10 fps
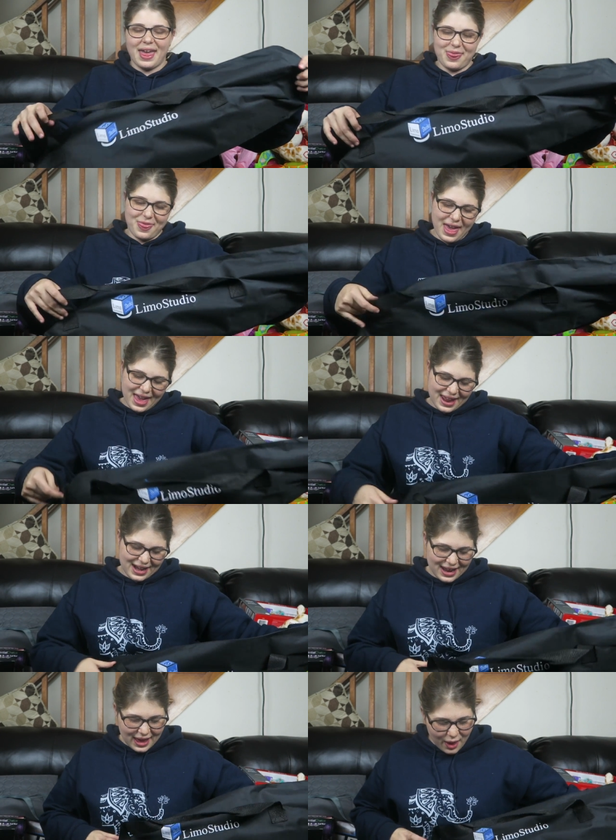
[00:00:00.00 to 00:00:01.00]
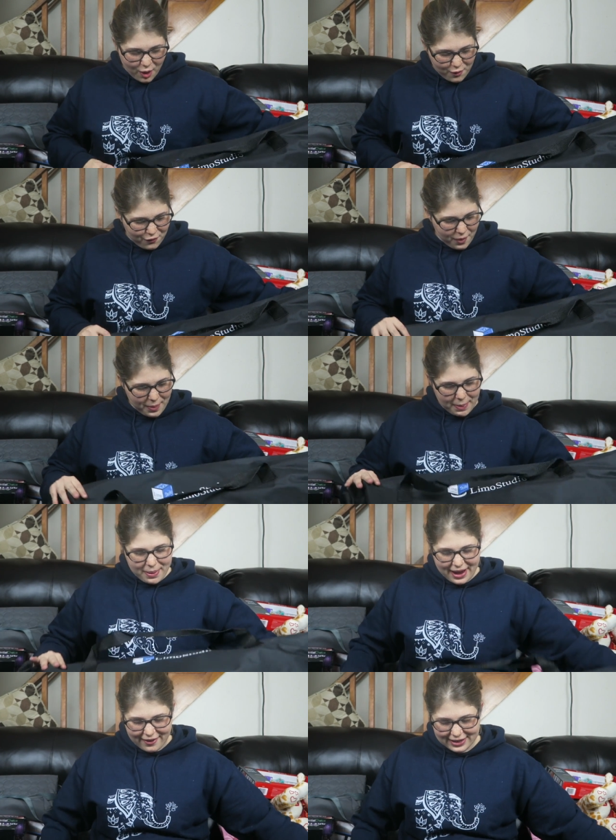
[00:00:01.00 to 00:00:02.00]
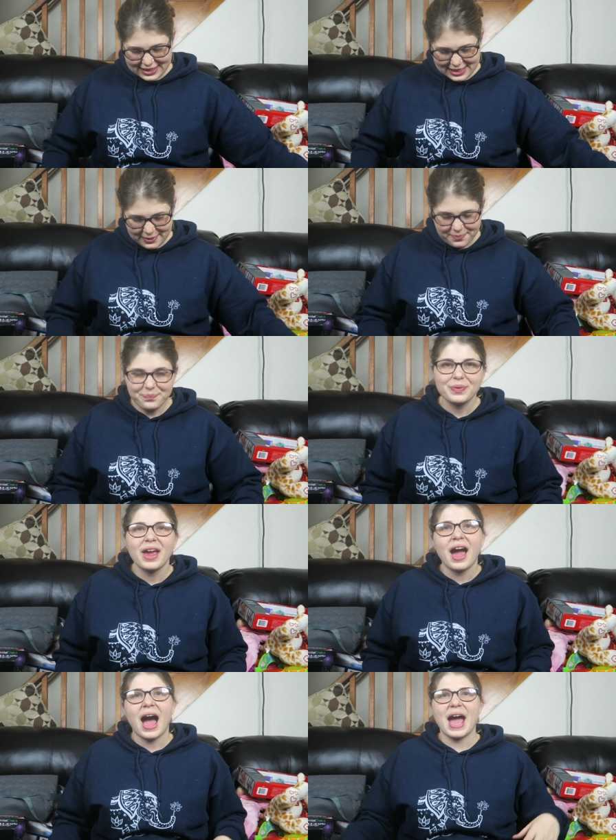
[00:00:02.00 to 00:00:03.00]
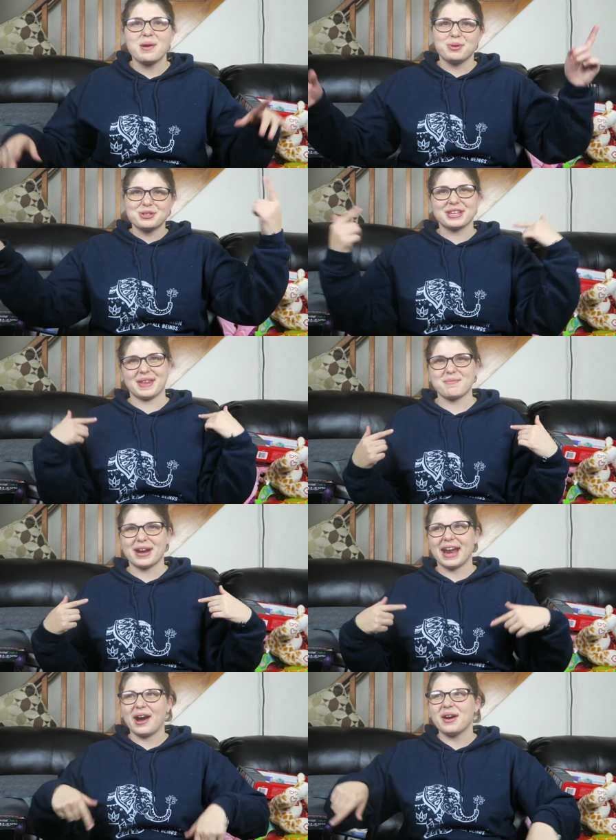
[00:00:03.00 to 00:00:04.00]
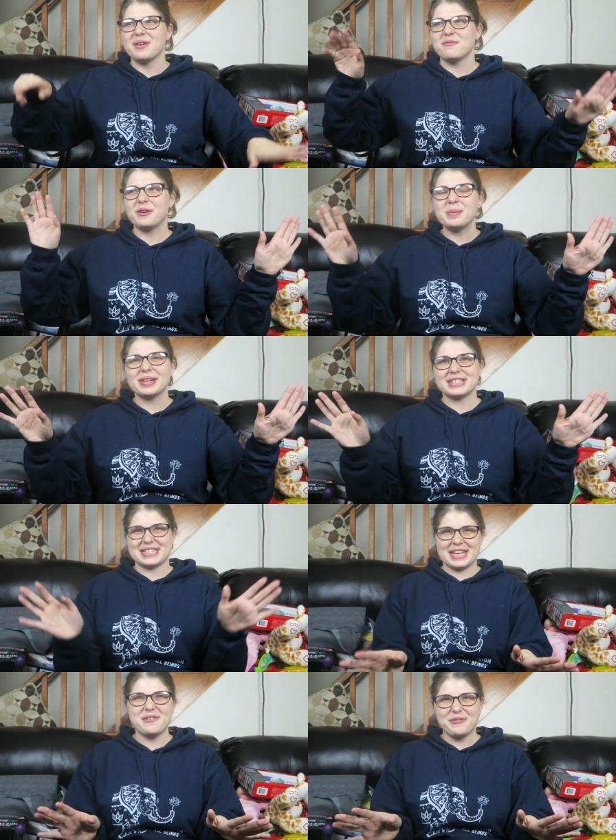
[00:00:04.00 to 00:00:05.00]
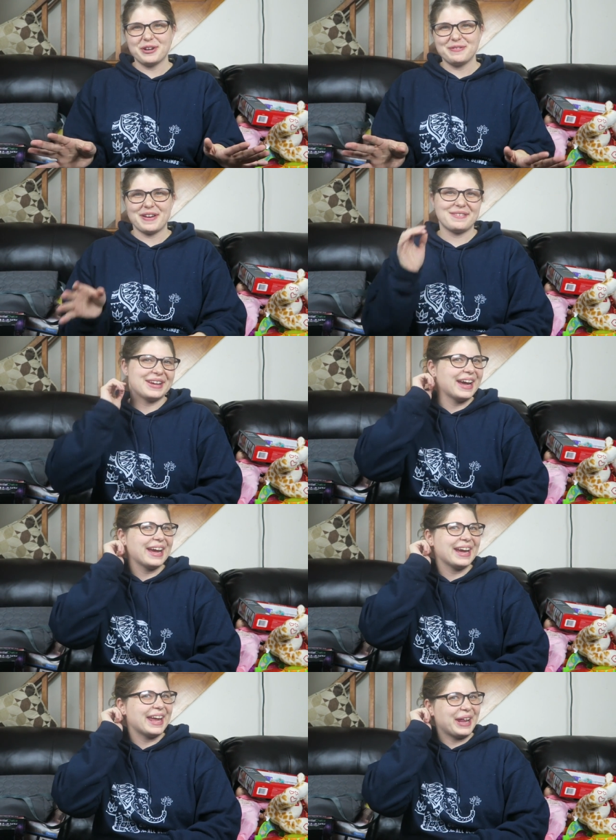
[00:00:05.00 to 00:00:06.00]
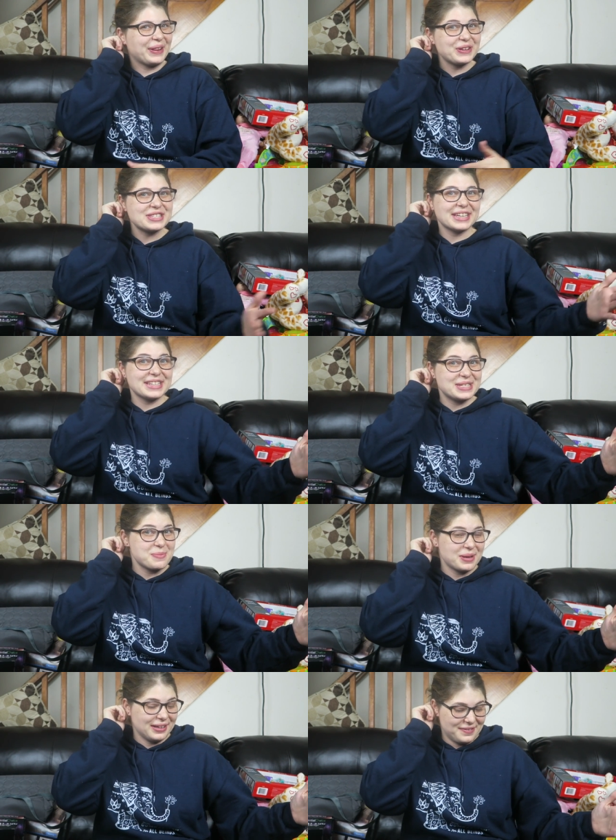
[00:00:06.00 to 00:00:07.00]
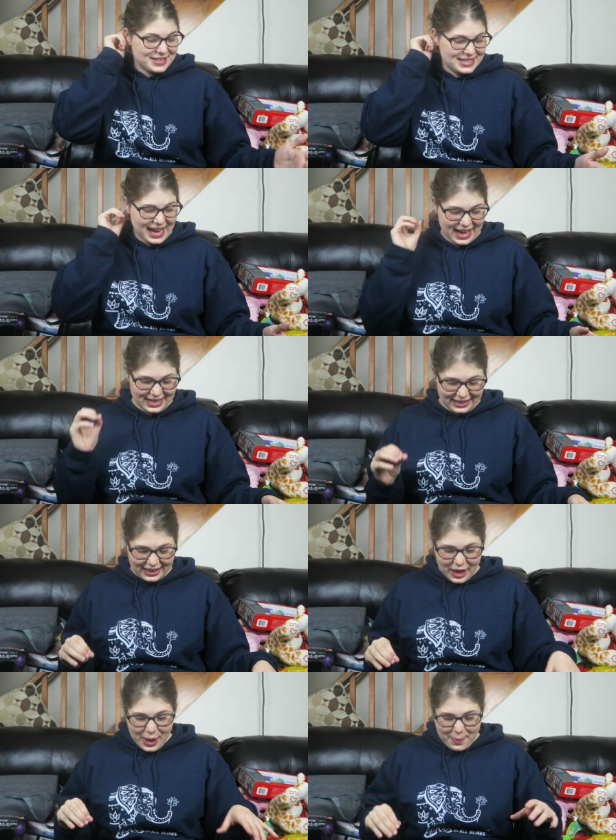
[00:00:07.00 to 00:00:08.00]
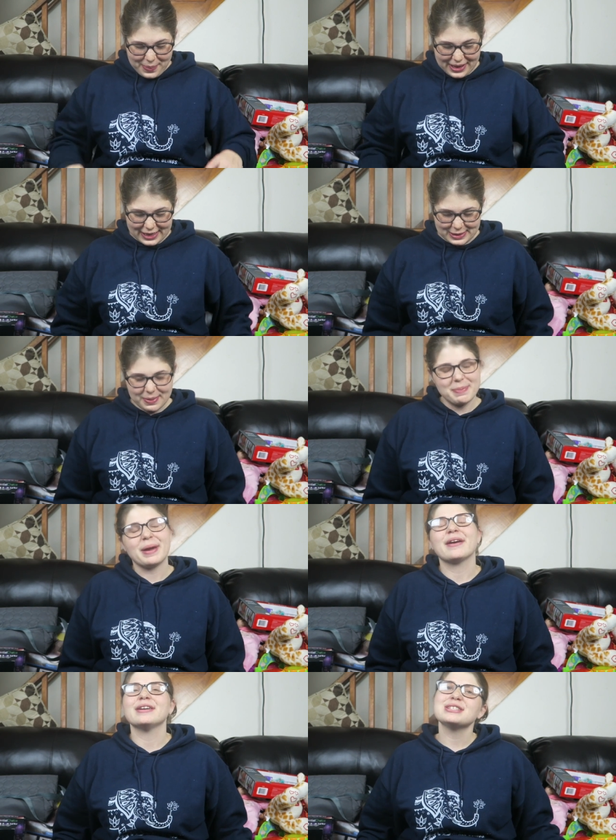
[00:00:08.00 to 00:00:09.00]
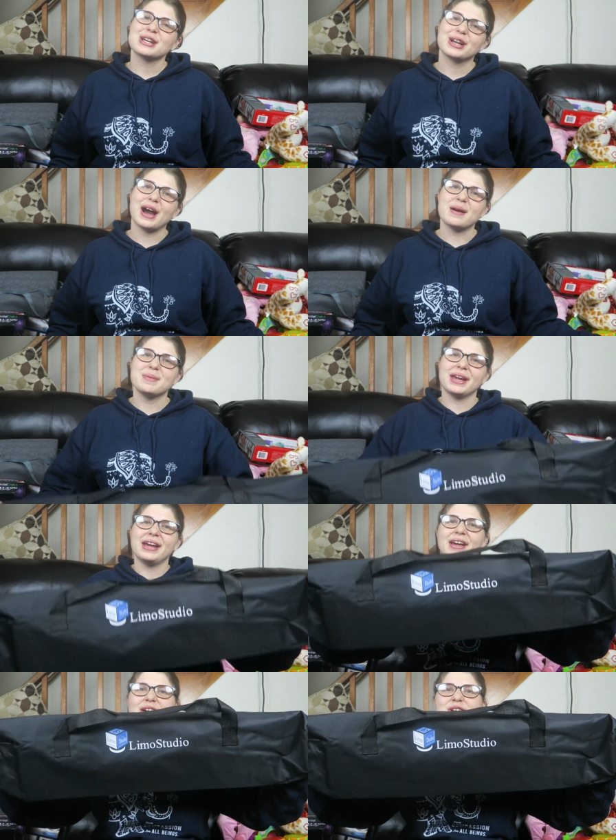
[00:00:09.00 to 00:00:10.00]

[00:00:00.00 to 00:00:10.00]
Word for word: And then from my parents. I am using them right now. I'm filming this at 10.45 at night and it looks like it's the middle of the day because my parents got me